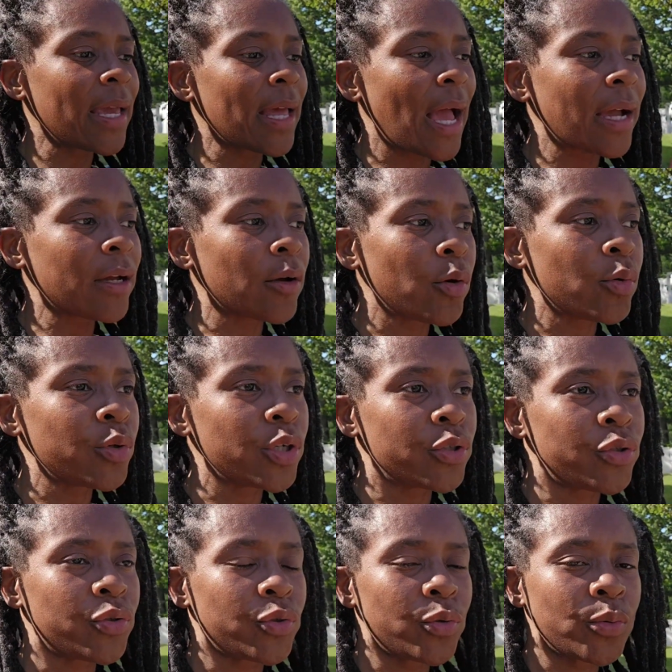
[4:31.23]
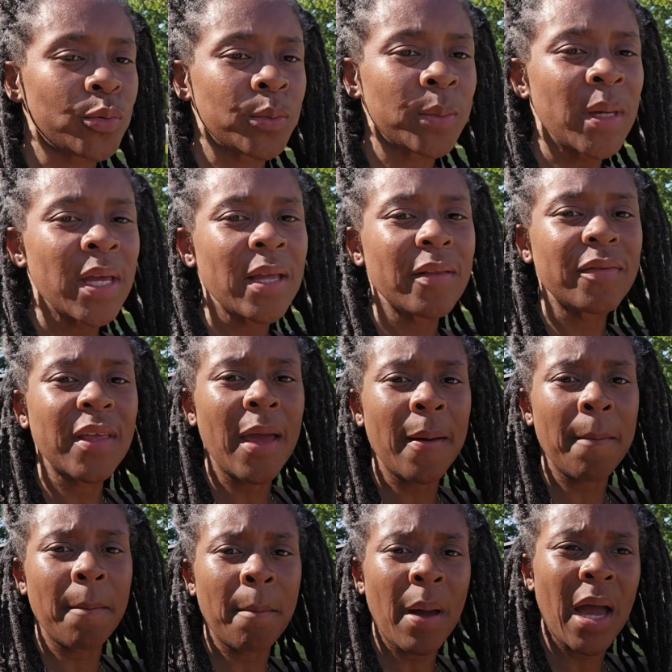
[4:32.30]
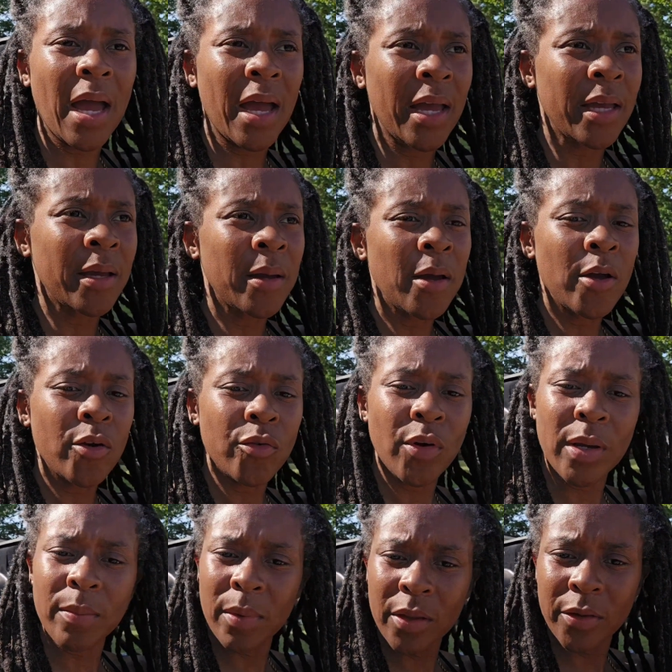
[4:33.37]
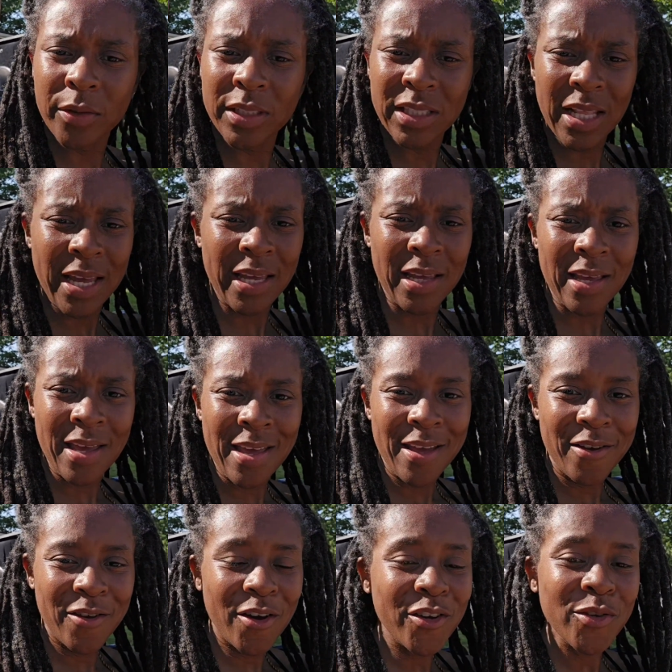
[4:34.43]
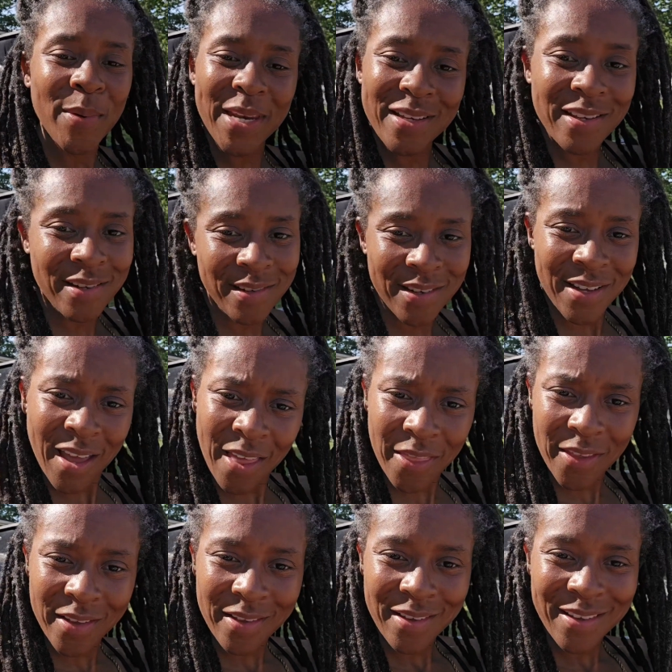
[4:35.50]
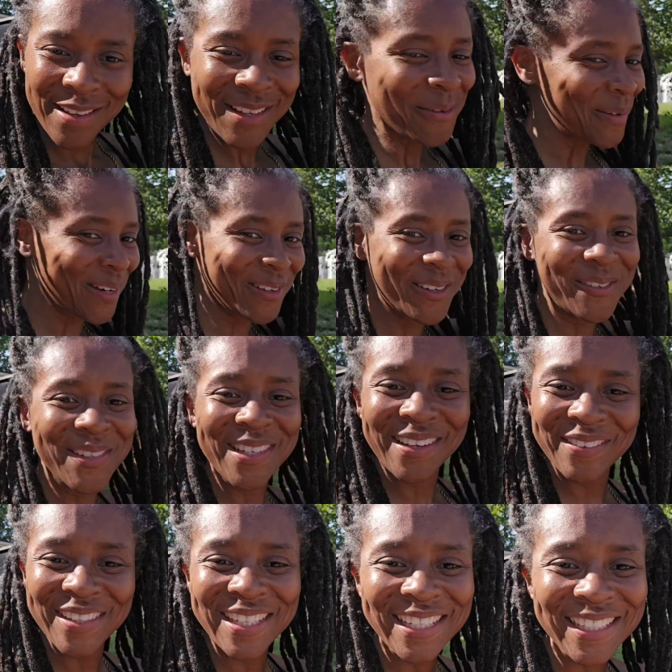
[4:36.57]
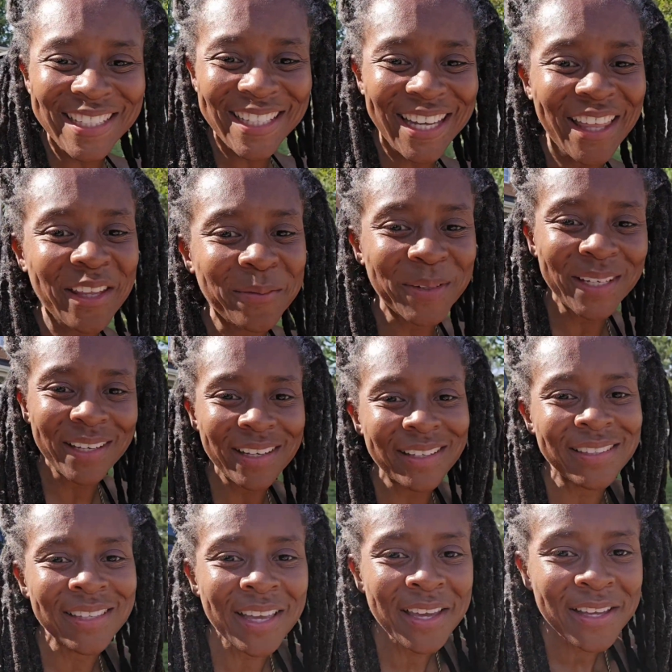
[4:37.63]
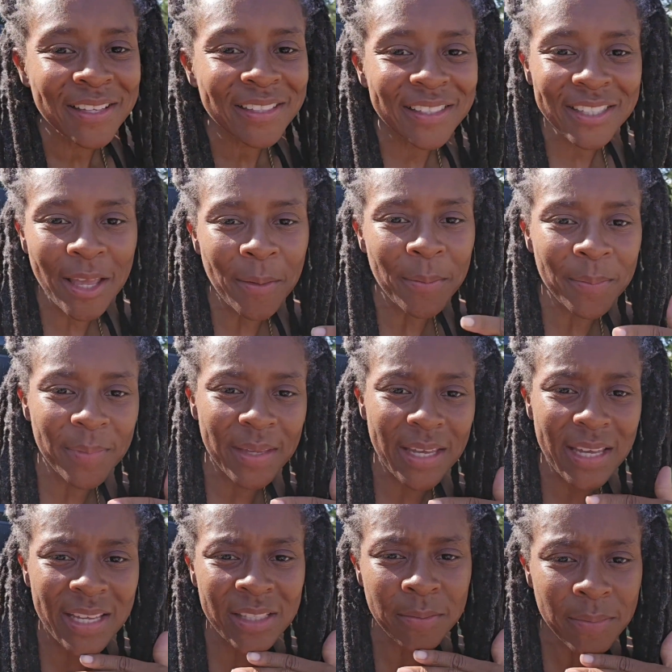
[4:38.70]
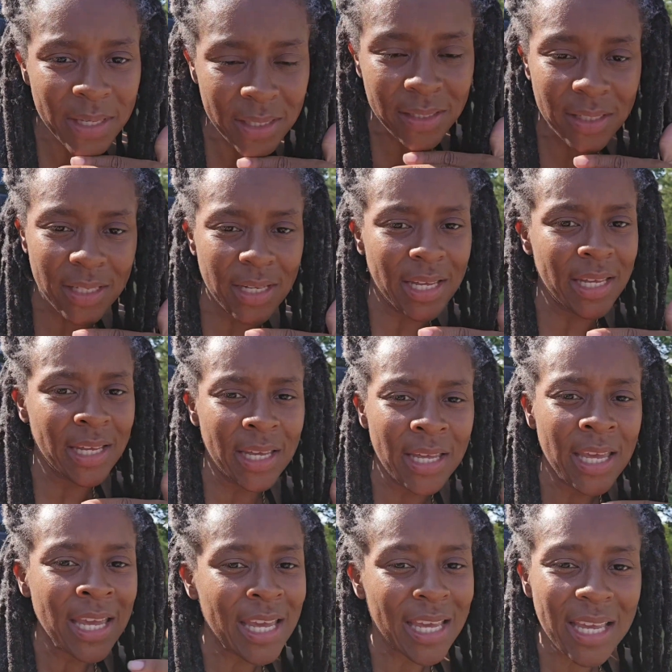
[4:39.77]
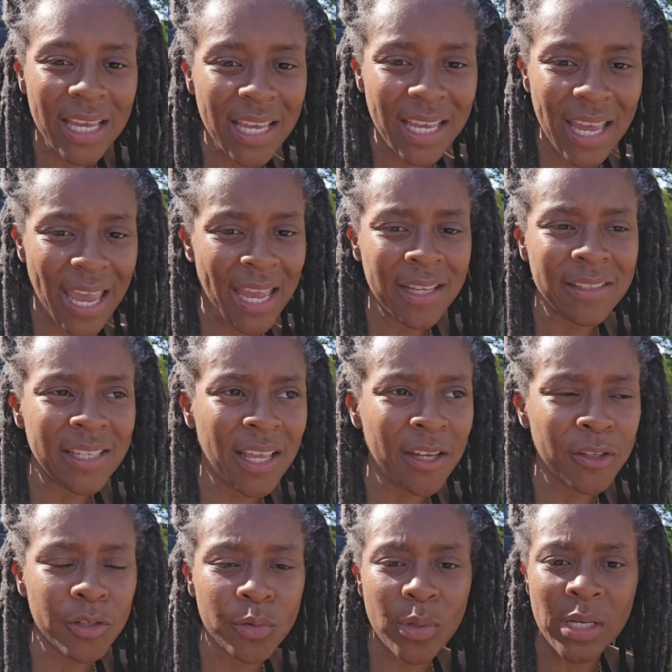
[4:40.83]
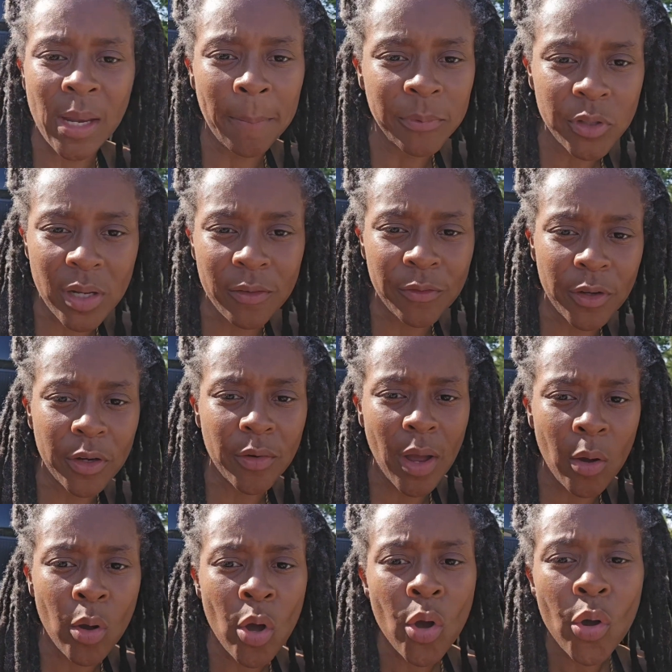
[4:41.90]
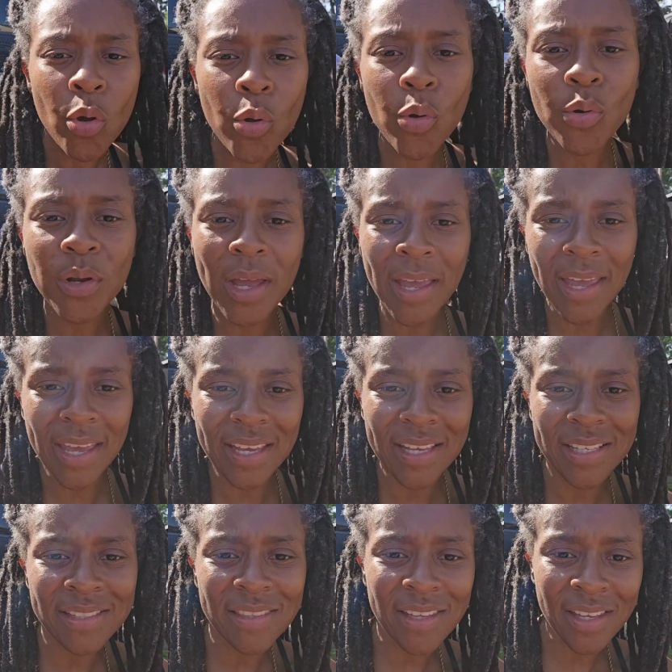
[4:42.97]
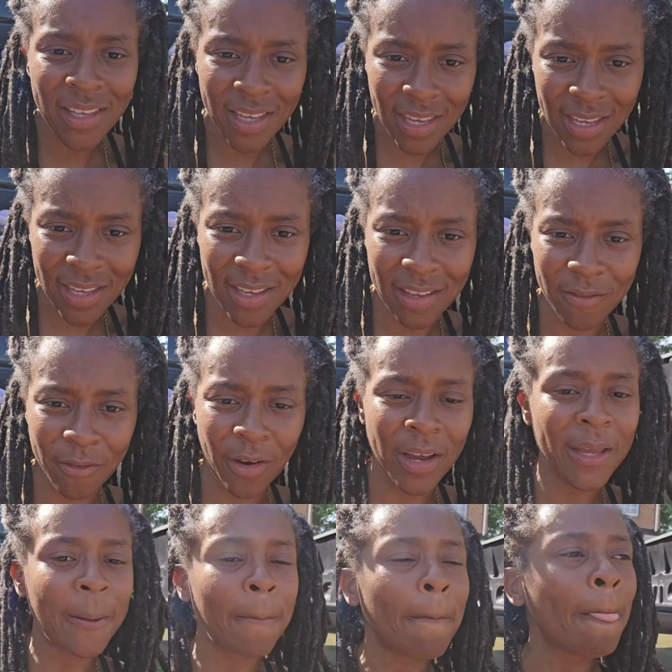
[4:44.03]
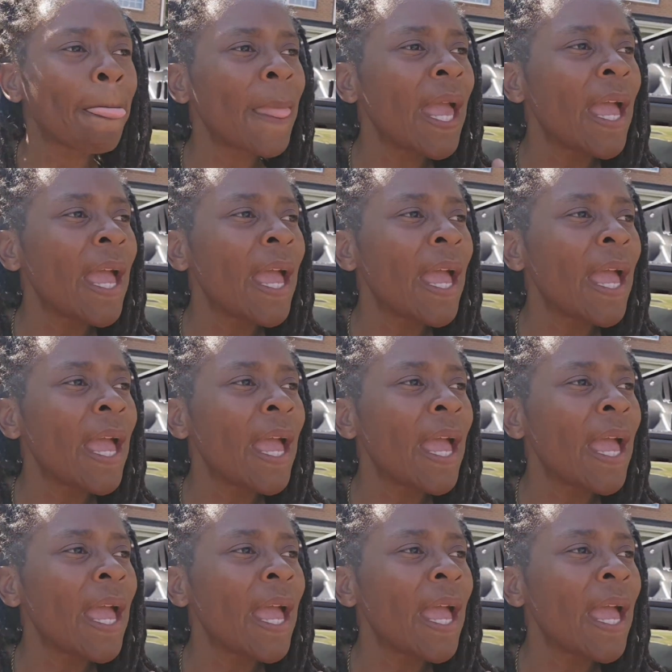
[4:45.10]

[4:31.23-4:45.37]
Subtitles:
And I could only assume that my great mother is like, girl, you better get it together. You better hurry up and get it together because something is missing and he ain't telling you. And I'm trying to figure out who the heck is the he, right?